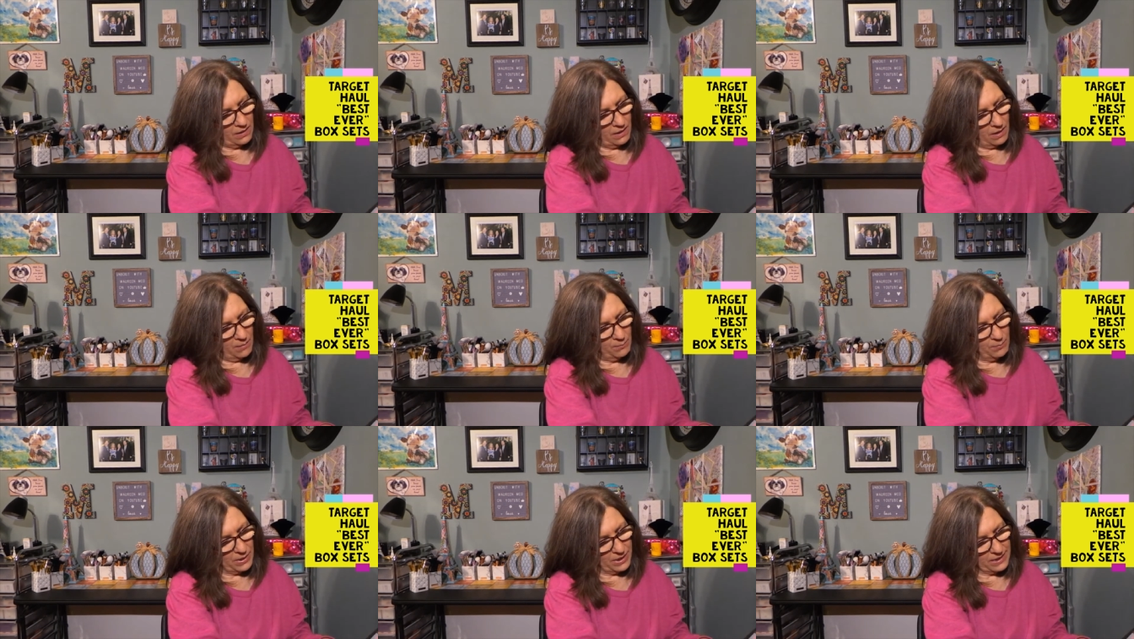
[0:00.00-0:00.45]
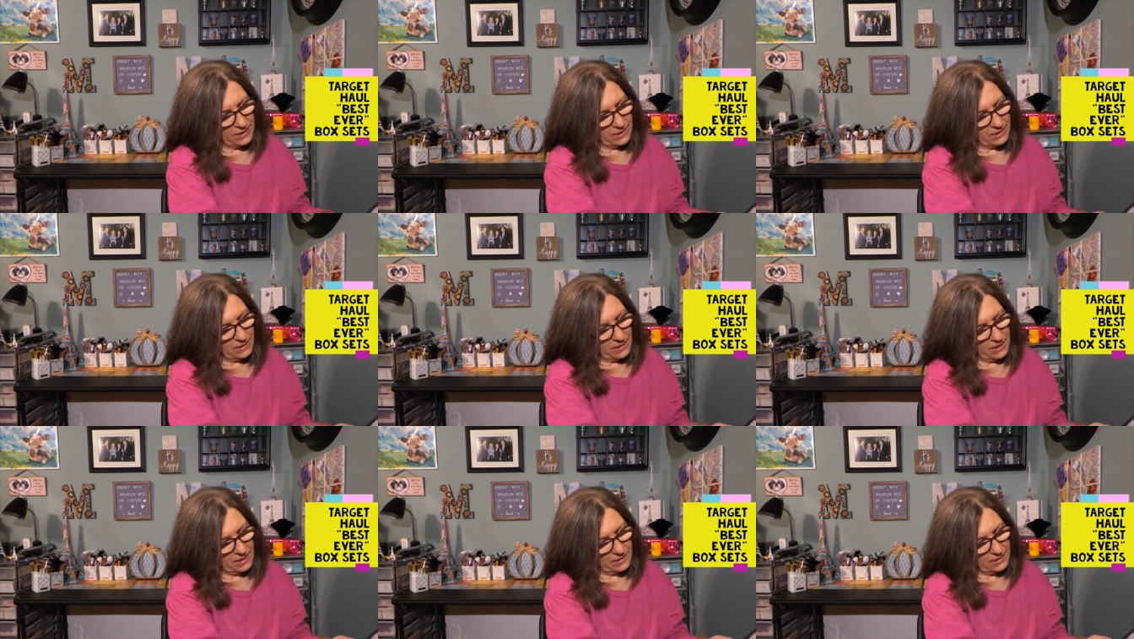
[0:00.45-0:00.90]
a
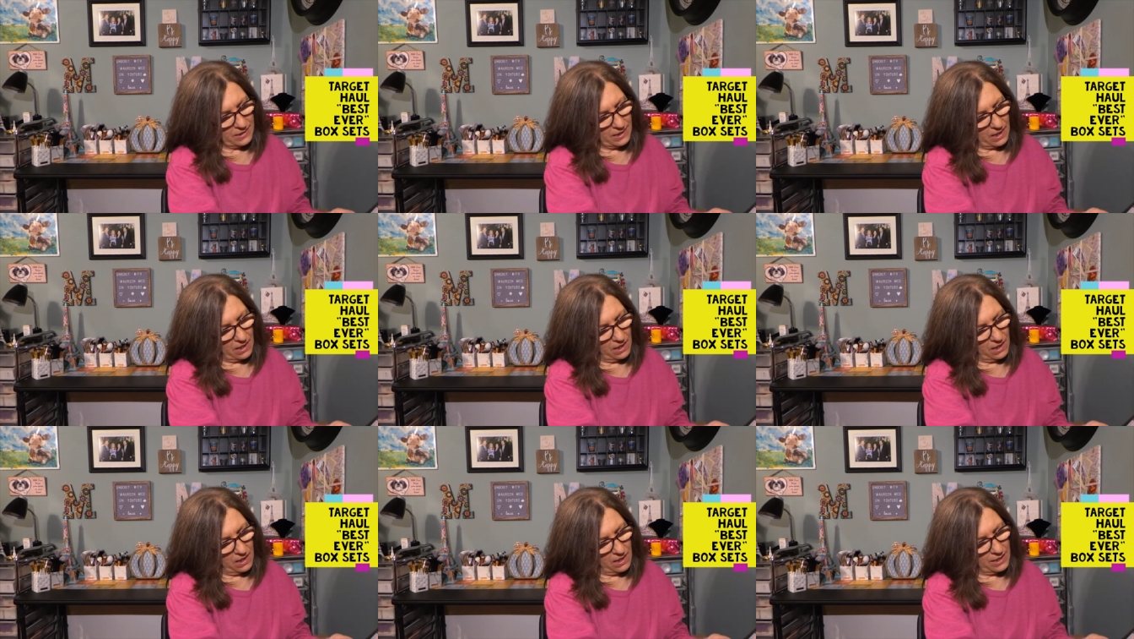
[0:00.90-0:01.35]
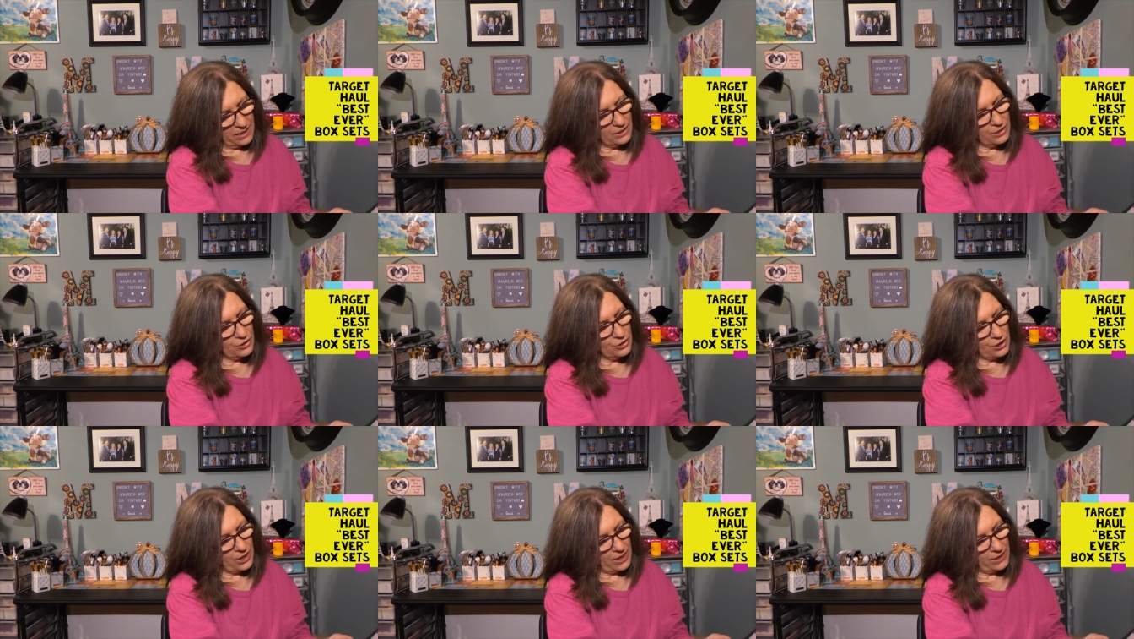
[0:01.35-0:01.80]
bite-size
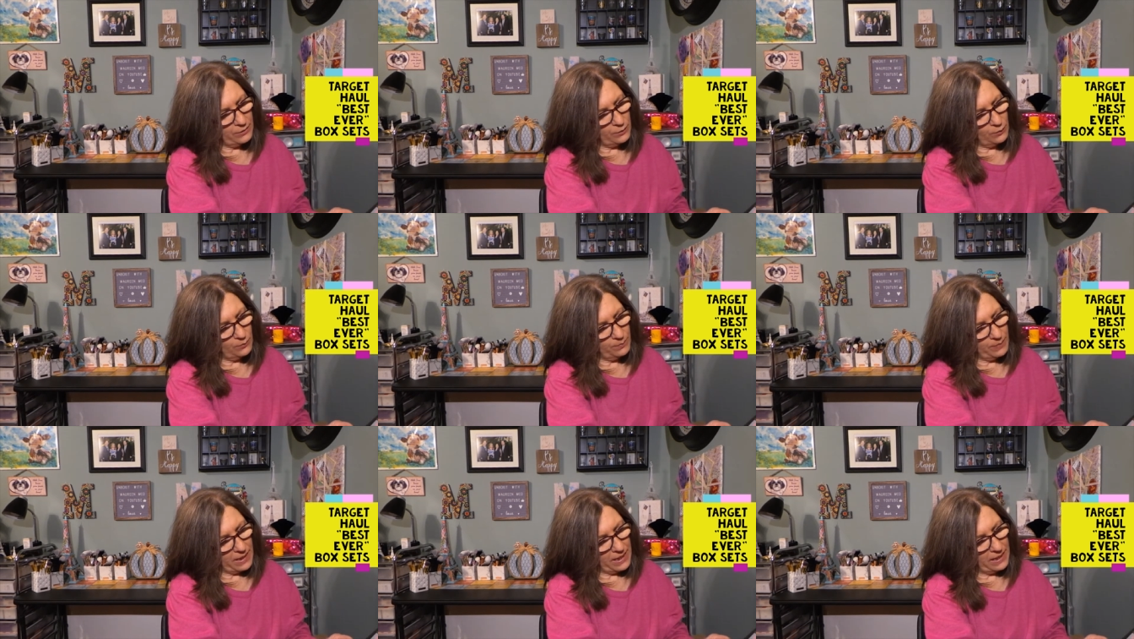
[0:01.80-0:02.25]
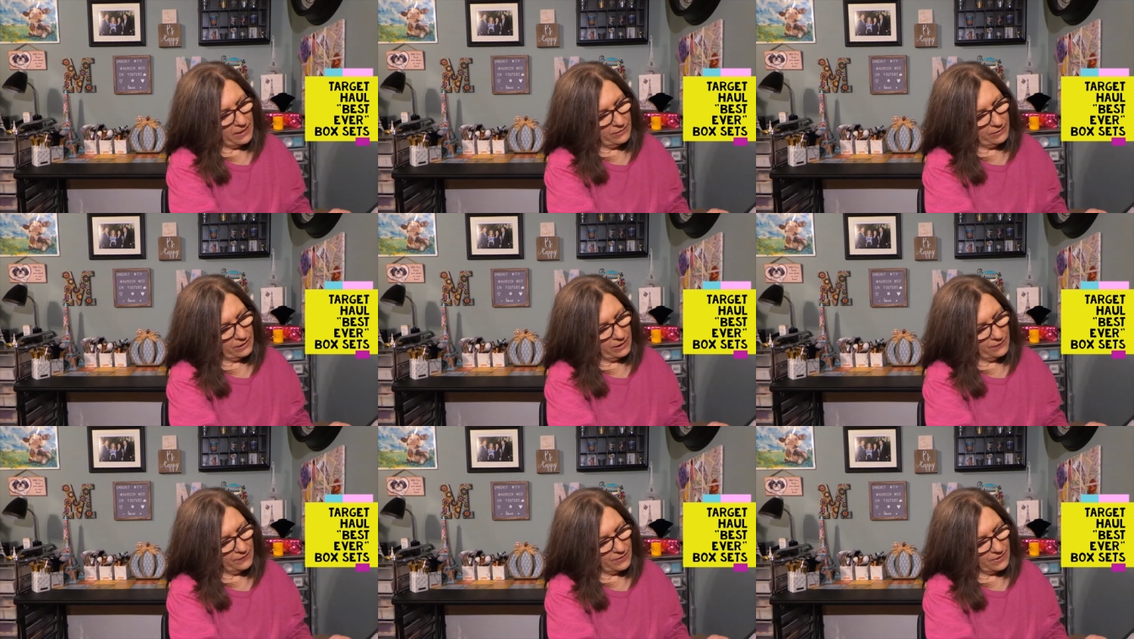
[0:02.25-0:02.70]
eyeshadow
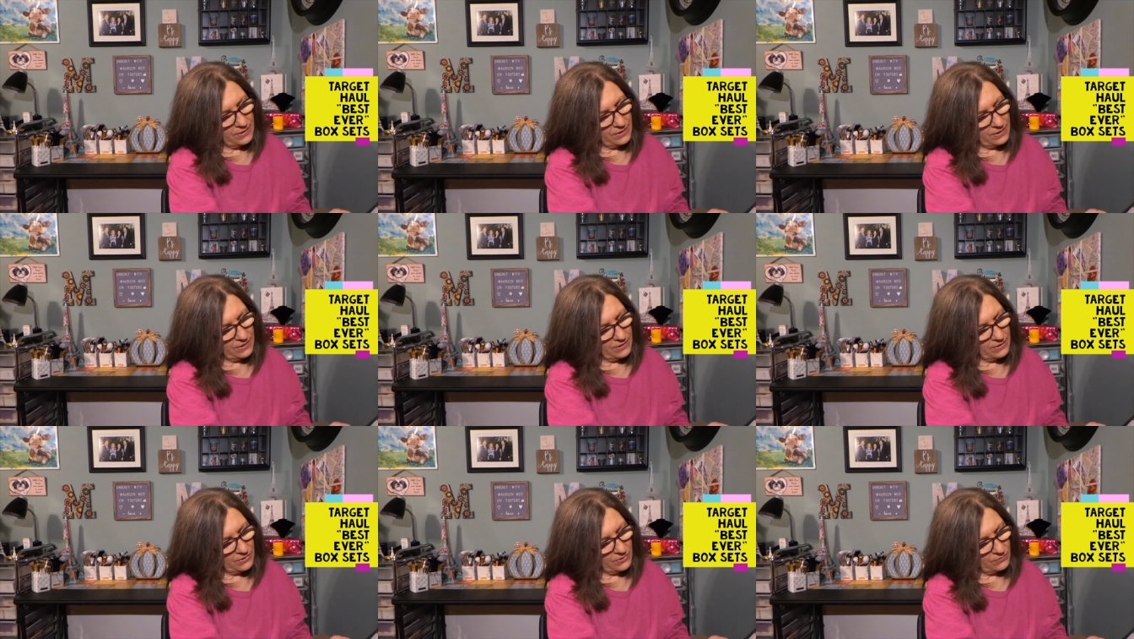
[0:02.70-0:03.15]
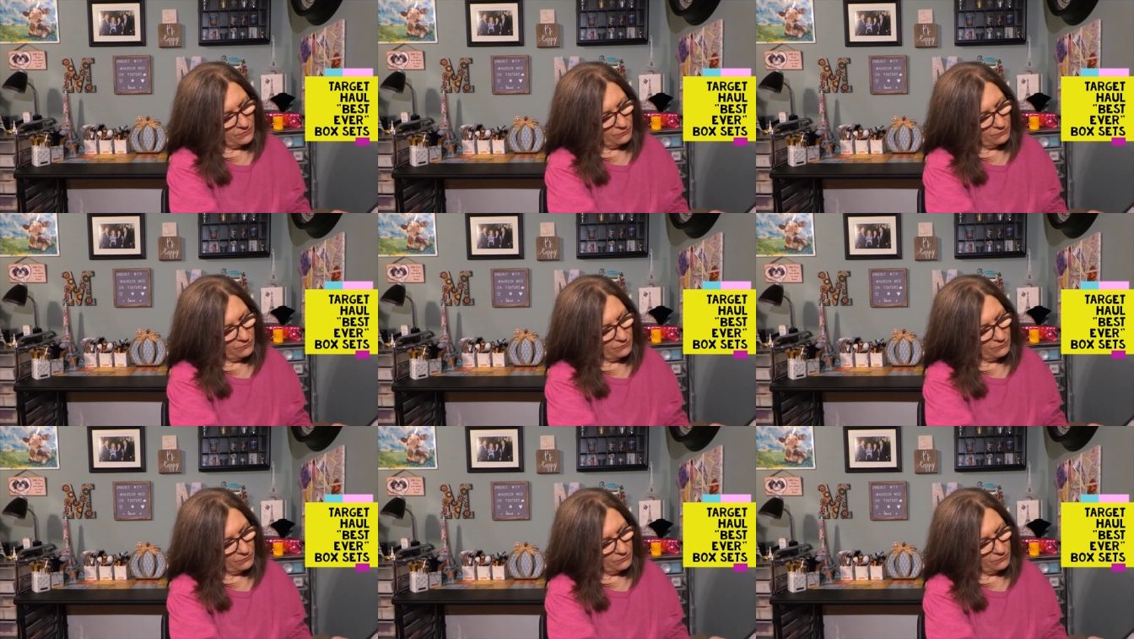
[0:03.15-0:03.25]
palette. And this is